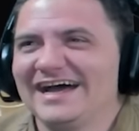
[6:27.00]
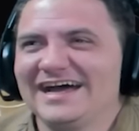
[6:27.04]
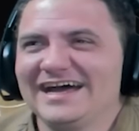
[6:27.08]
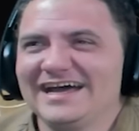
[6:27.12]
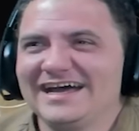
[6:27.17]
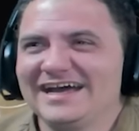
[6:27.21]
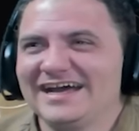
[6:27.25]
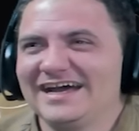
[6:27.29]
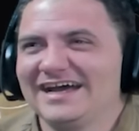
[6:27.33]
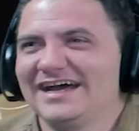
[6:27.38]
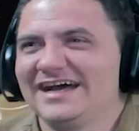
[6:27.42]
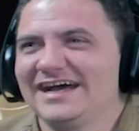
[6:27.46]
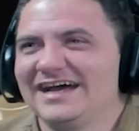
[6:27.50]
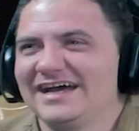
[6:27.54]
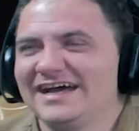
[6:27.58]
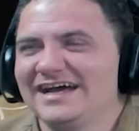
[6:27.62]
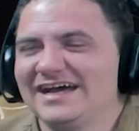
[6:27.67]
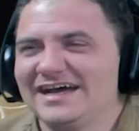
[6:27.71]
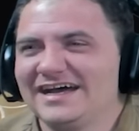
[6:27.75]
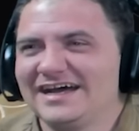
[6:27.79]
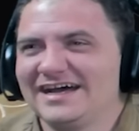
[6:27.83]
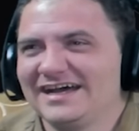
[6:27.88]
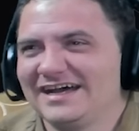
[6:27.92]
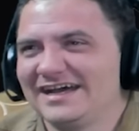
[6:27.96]

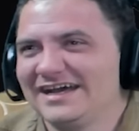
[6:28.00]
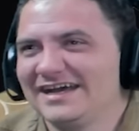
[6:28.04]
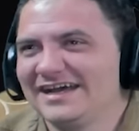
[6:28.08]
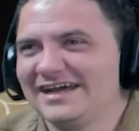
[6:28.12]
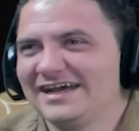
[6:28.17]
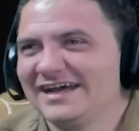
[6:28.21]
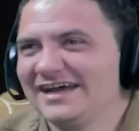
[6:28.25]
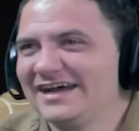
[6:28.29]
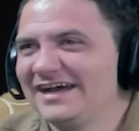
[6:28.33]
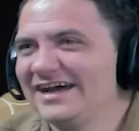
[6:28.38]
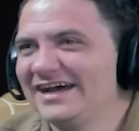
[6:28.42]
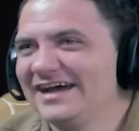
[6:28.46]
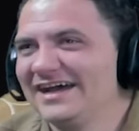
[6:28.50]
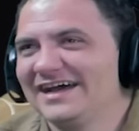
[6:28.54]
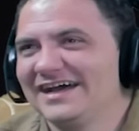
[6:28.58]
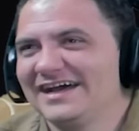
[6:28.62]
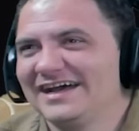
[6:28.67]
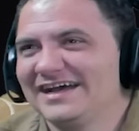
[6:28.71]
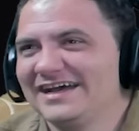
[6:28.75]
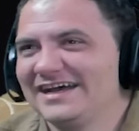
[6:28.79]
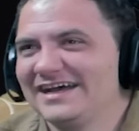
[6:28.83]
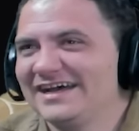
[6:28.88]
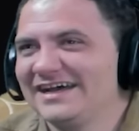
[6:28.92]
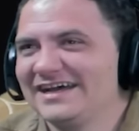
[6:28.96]

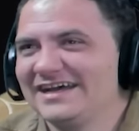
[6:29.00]
(not speaking)